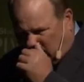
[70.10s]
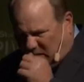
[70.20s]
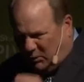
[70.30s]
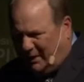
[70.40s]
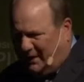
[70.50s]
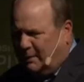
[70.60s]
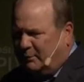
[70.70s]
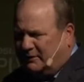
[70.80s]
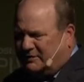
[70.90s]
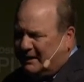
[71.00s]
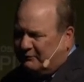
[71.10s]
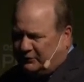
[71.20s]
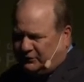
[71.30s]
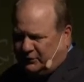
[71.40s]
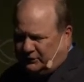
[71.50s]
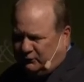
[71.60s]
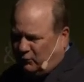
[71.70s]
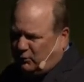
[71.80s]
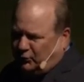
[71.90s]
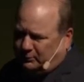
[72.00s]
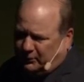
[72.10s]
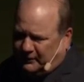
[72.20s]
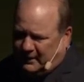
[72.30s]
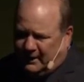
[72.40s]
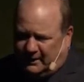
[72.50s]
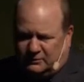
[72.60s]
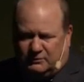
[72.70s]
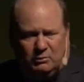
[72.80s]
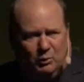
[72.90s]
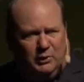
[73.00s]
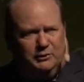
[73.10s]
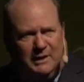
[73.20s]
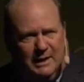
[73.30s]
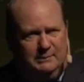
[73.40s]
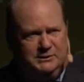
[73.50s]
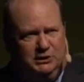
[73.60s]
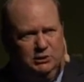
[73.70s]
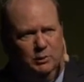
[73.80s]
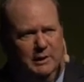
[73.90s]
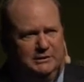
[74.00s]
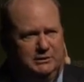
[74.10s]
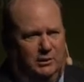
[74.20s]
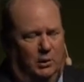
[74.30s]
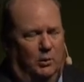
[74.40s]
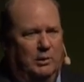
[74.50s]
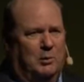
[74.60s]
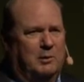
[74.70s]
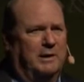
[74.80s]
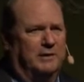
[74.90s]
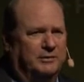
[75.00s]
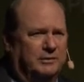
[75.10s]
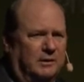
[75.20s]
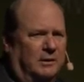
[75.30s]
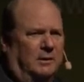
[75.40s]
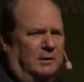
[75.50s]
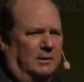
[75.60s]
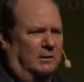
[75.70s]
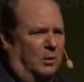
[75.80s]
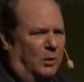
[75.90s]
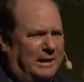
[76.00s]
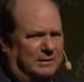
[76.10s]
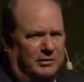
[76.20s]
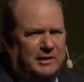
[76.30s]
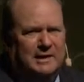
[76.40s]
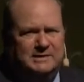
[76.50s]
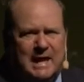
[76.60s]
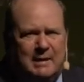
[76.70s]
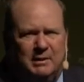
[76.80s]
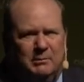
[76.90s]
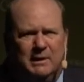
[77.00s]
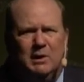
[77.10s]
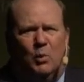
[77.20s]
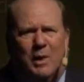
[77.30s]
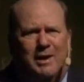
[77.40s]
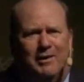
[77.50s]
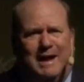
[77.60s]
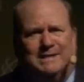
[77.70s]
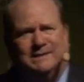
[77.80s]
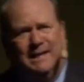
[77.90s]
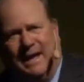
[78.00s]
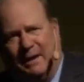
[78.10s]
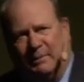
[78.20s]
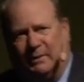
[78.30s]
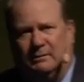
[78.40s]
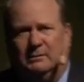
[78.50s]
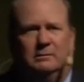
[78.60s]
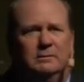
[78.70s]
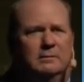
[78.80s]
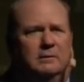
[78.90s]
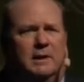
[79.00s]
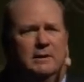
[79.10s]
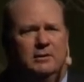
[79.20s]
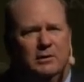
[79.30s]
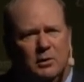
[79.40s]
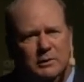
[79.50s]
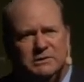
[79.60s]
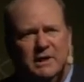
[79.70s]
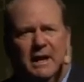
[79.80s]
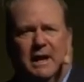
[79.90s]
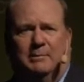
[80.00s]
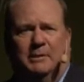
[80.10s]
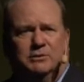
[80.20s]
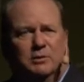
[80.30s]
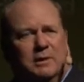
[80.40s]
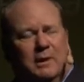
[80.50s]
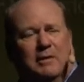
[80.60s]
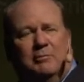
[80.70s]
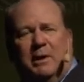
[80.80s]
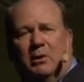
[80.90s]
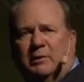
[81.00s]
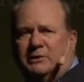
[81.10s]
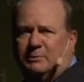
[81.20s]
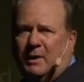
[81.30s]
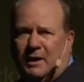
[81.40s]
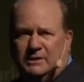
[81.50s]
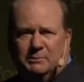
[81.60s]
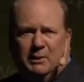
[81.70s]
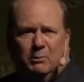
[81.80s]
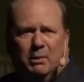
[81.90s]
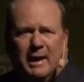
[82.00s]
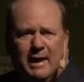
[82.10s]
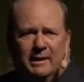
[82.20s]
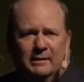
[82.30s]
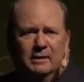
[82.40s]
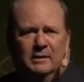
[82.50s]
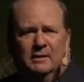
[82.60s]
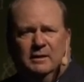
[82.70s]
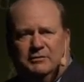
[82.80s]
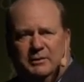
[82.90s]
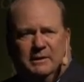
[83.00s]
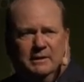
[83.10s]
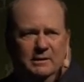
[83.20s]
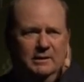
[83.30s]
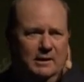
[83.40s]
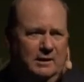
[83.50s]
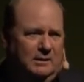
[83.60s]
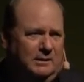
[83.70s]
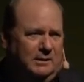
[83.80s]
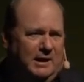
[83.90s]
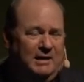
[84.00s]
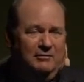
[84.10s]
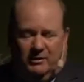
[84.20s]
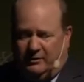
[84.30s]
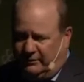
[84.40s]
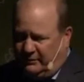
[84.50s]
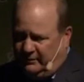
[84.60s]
We enable this infrastructure for multiple things: real-time situational awareness. Don't wait till things happen. Be aware as they happen, right? You know it's going to happen, so you can have better response, better plan if something adverse.